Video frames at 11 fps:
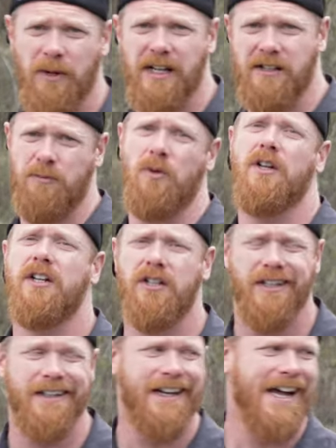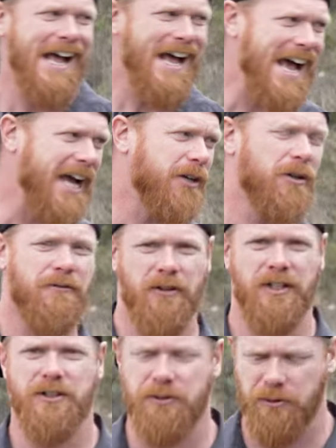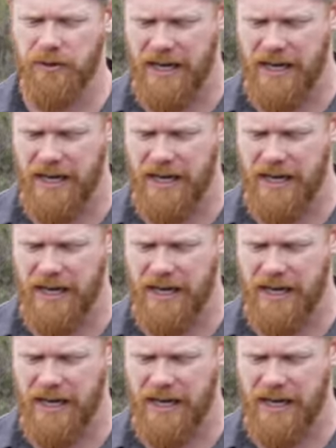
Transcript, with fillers: we can get some really good, accurate footage through